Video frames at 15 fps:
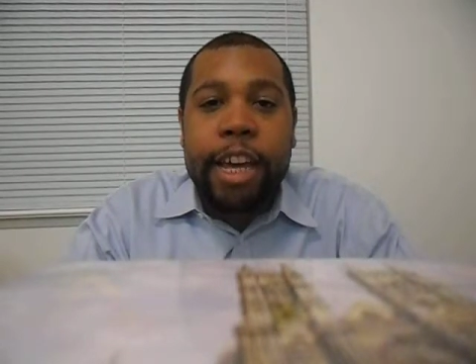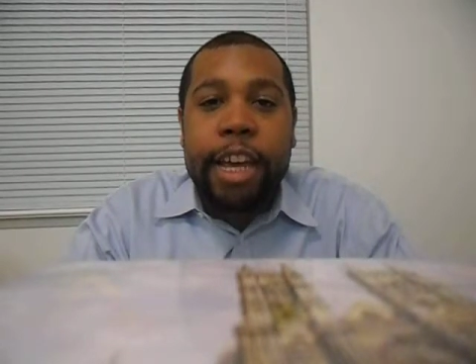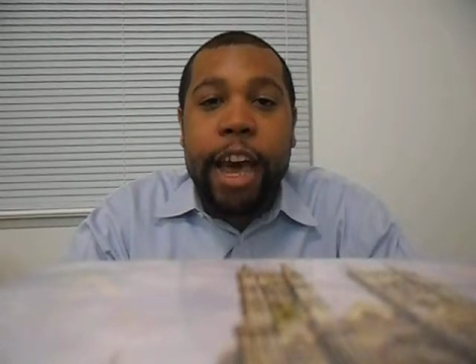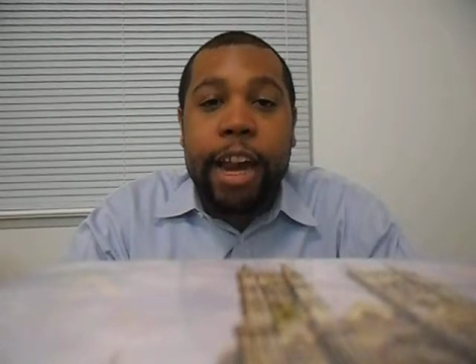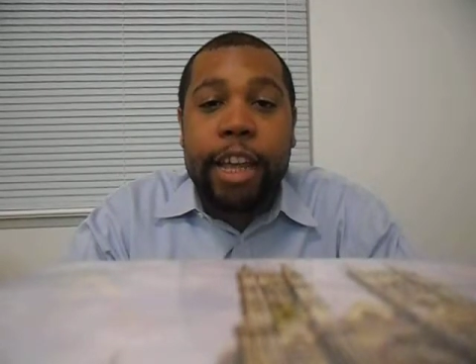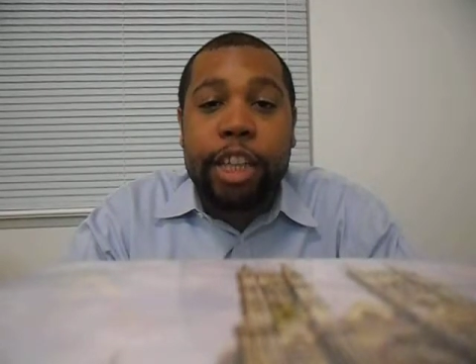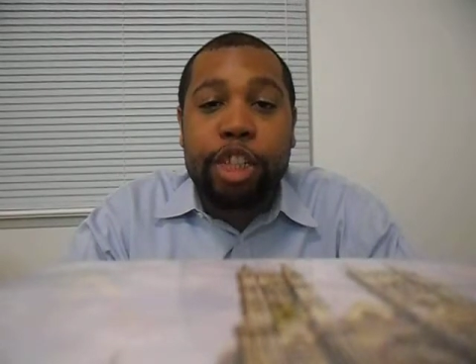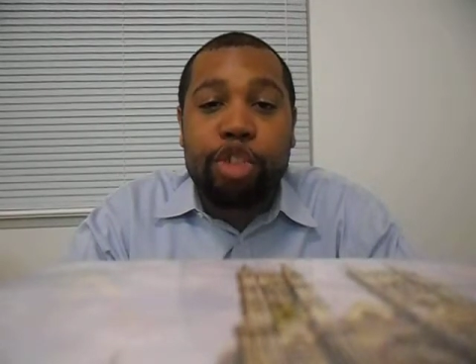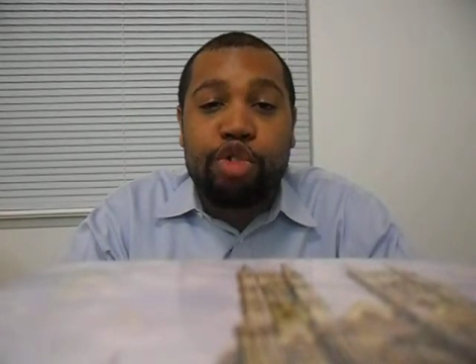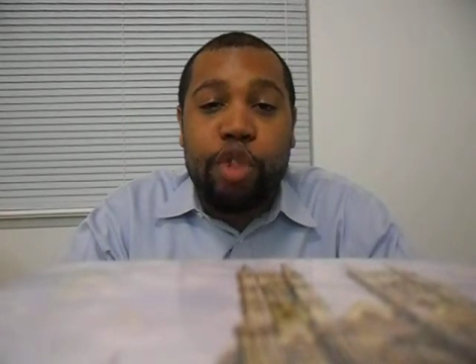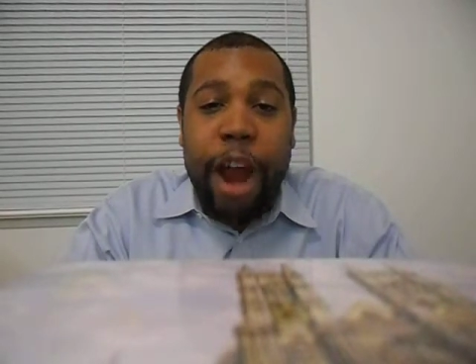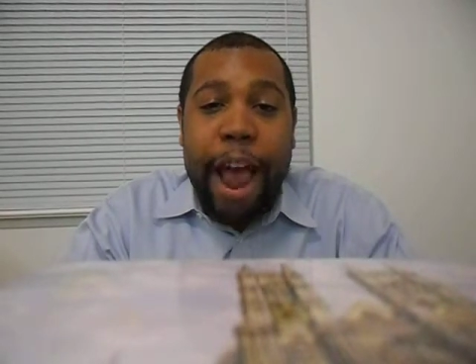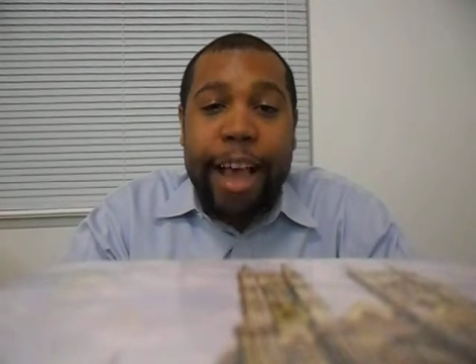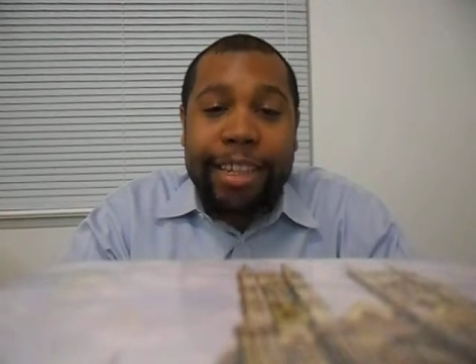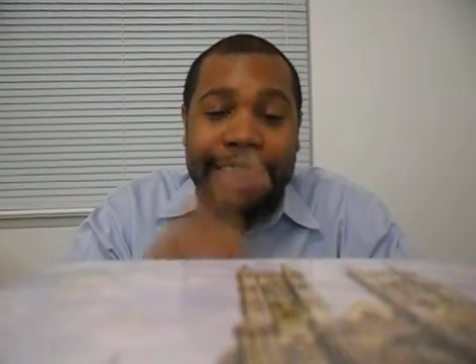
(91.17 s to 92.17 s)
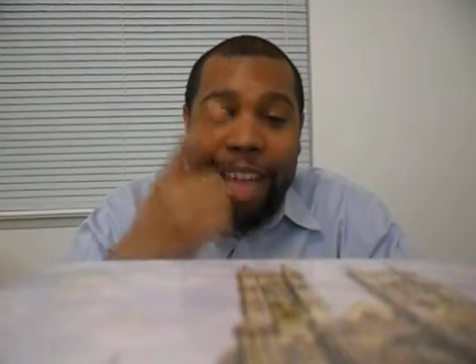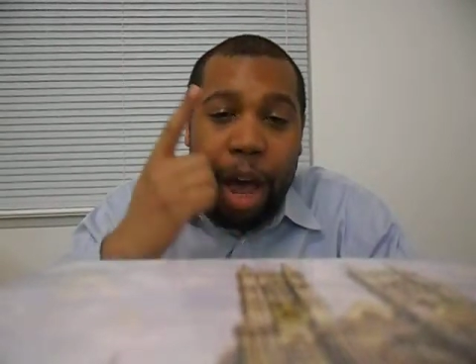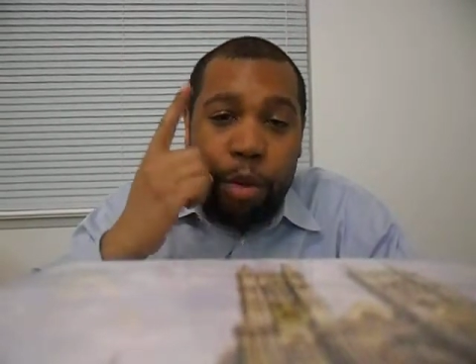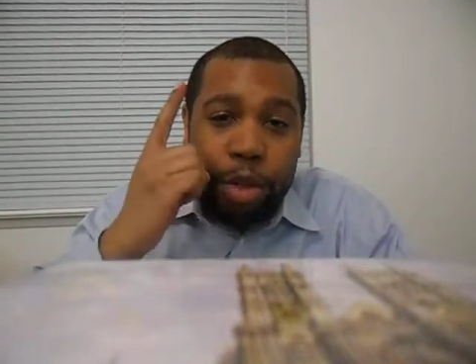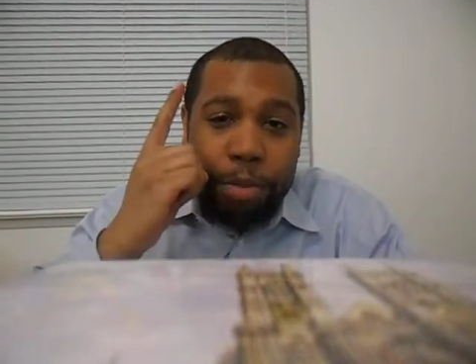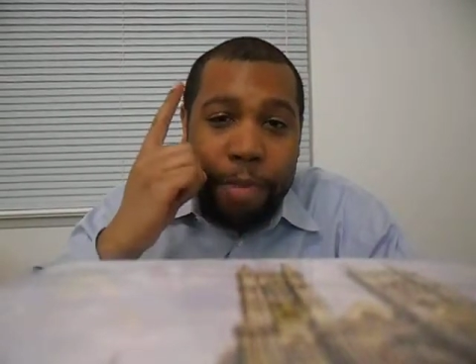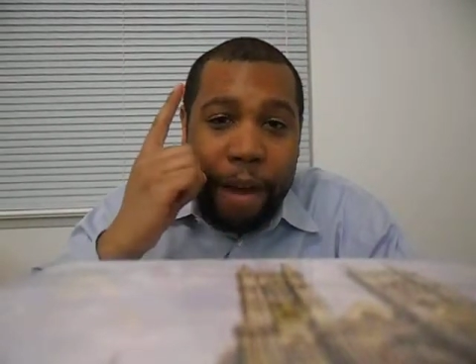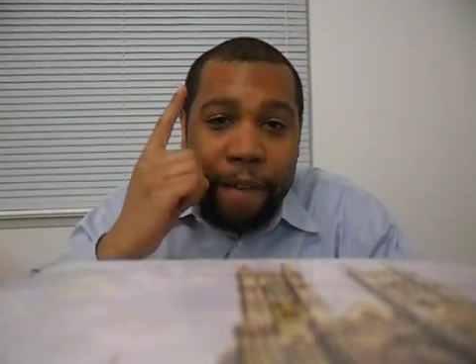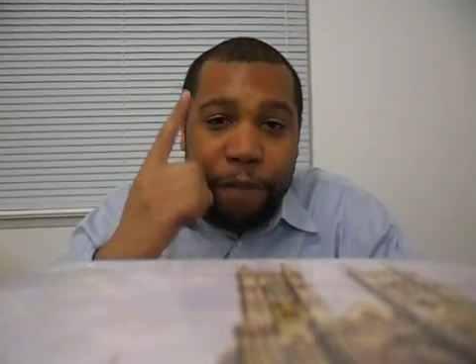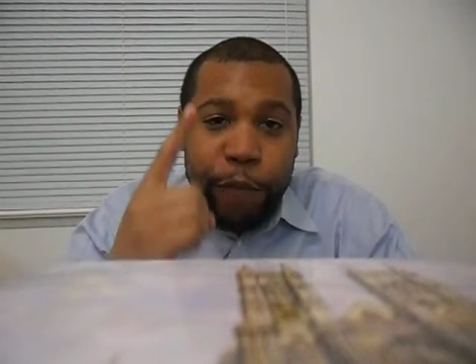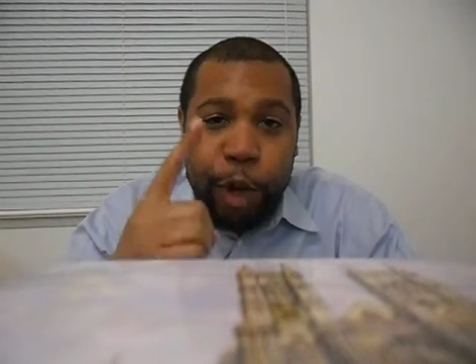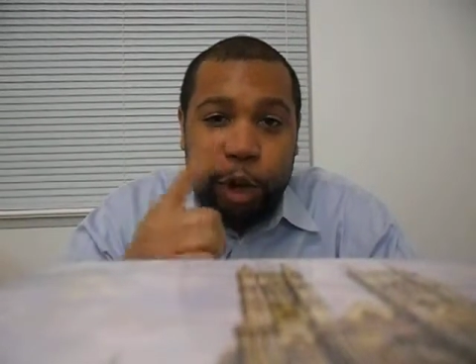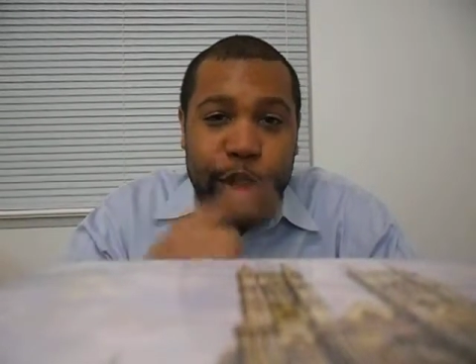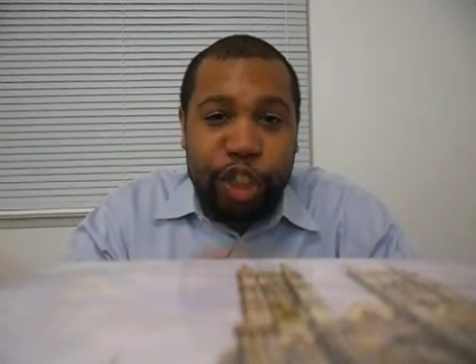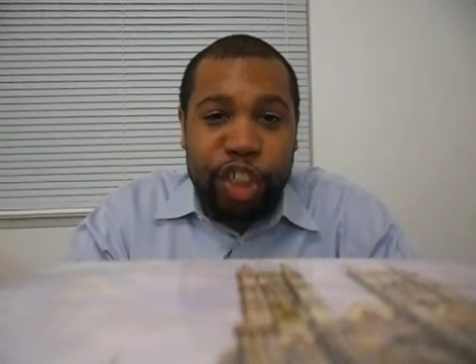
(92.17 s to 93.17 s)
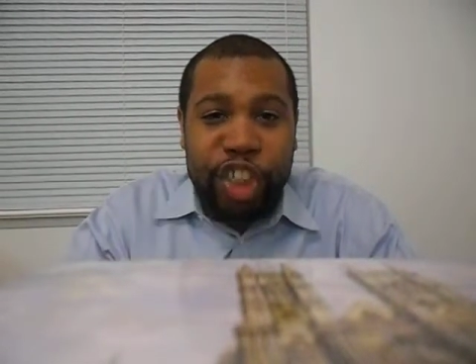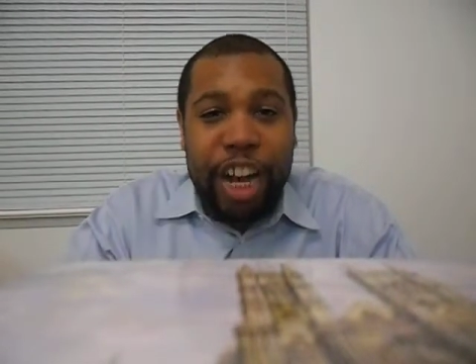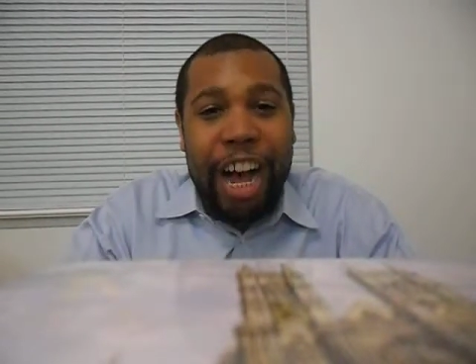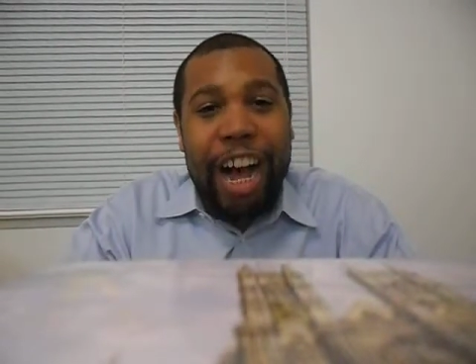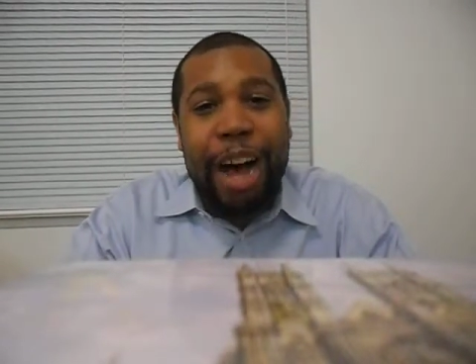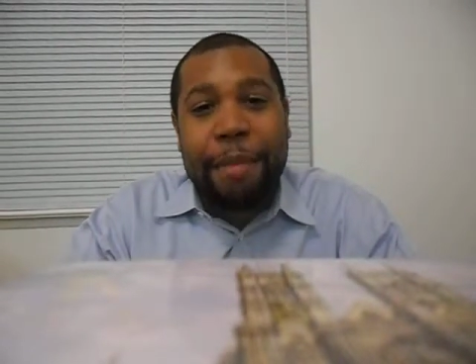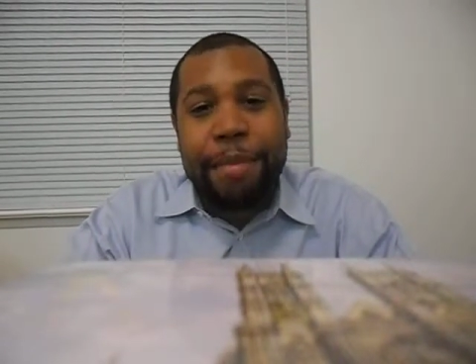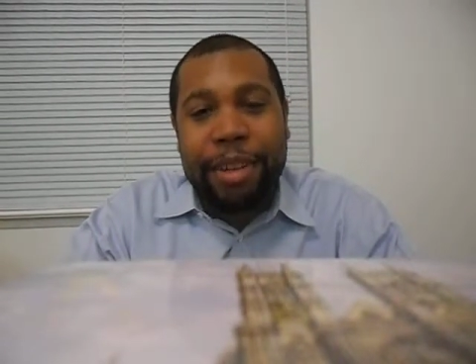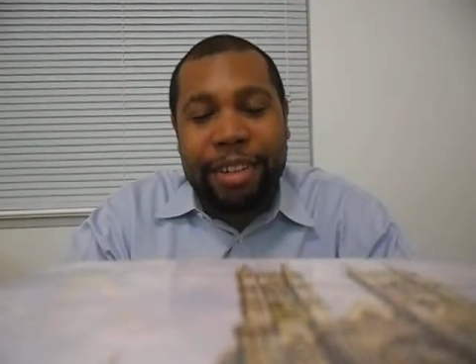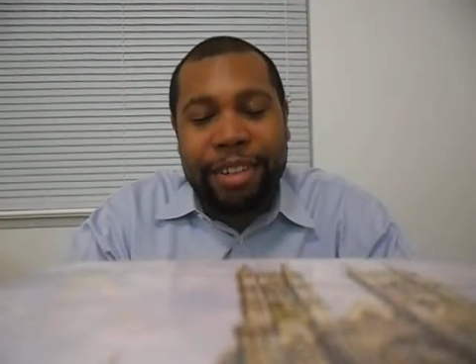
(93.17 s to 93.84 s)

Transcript: cutting his grass. That was my first job.